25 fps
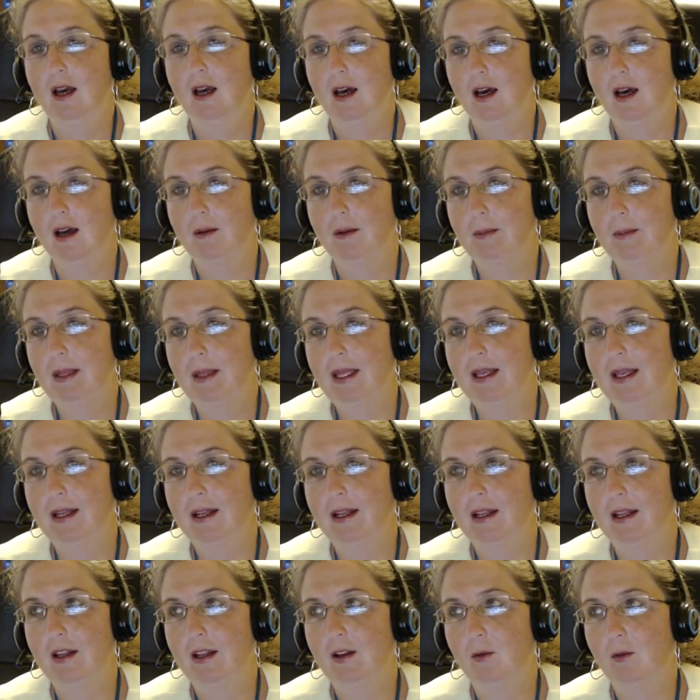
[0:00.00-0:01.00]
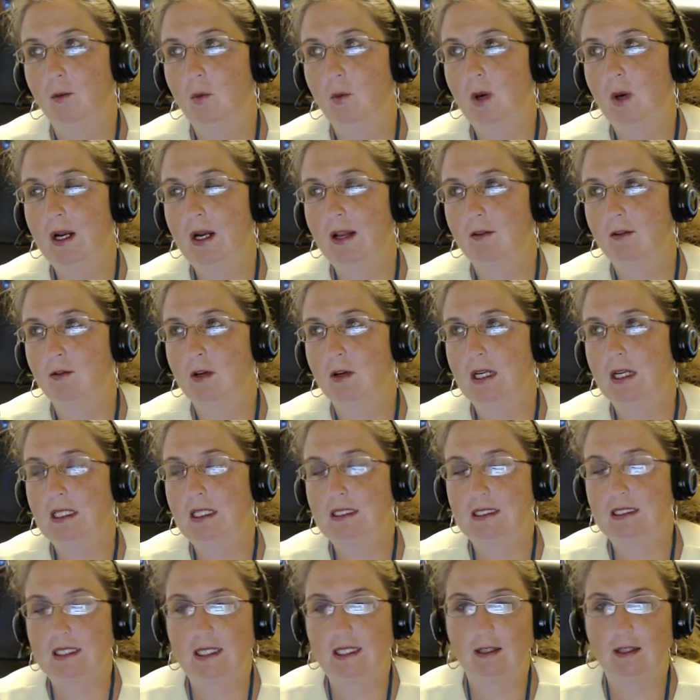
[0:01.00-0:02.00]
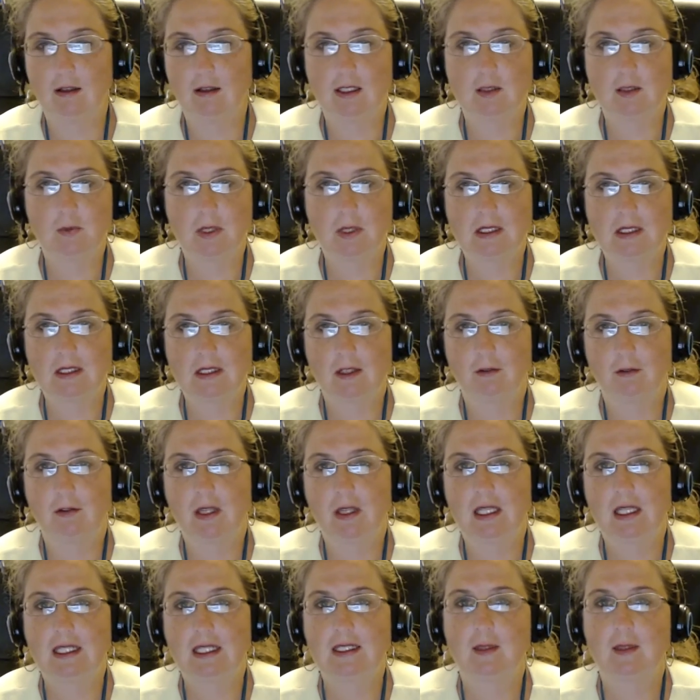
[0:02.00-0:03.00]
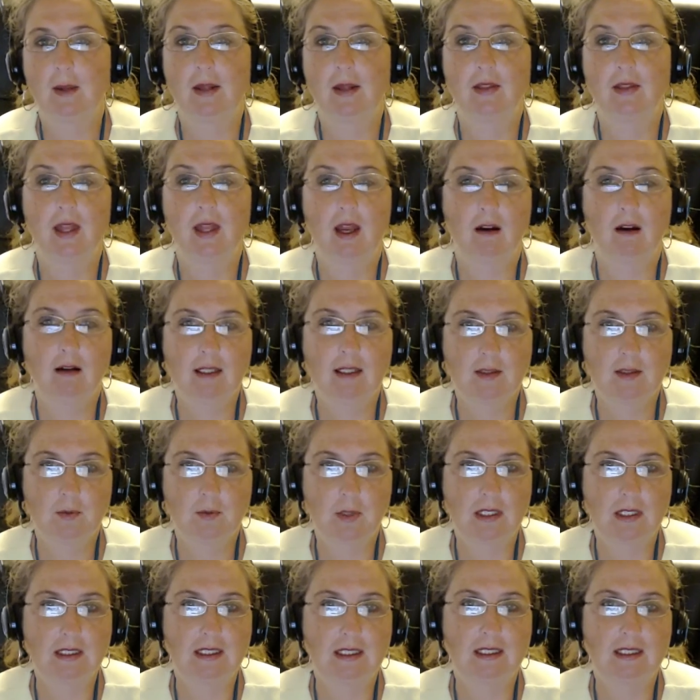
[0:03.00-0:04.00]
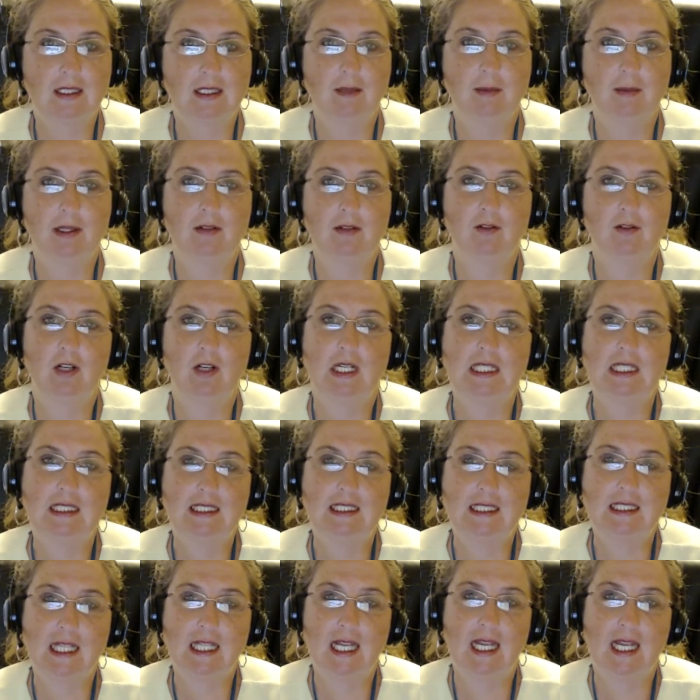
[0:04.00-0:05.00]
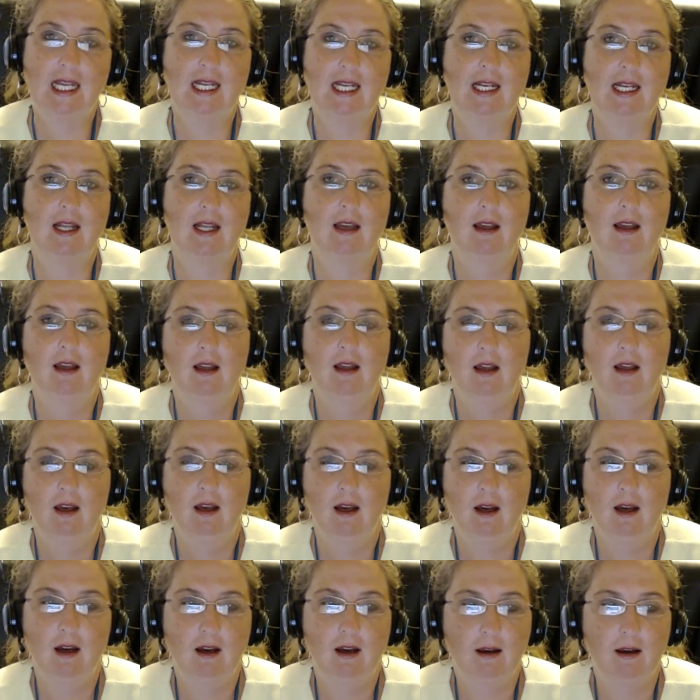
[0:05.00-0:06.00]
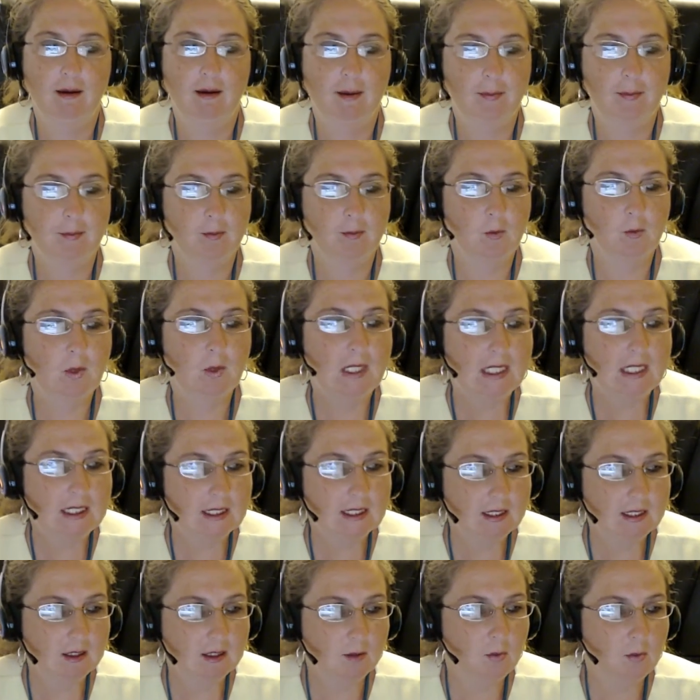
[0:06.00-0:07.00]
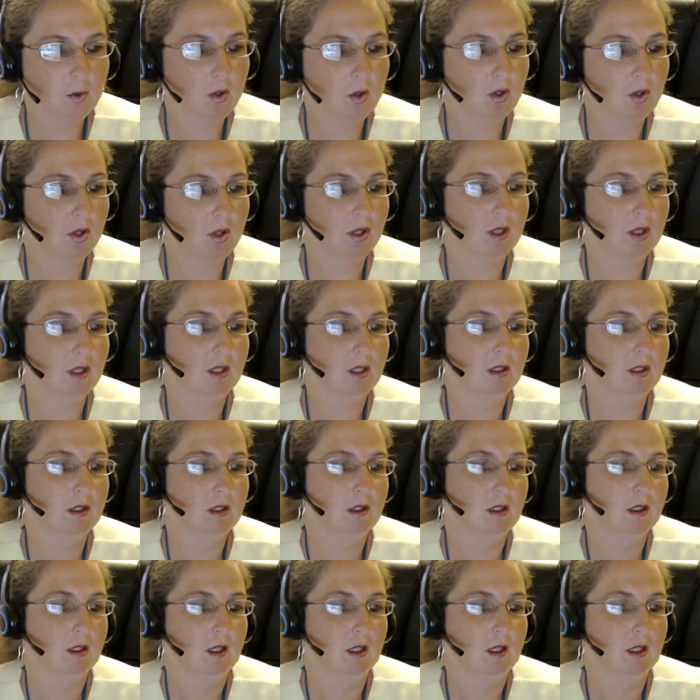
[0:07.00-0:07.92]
And whatever it is that they're expressing feelings about, they are expressing them in a very sane, reasonable,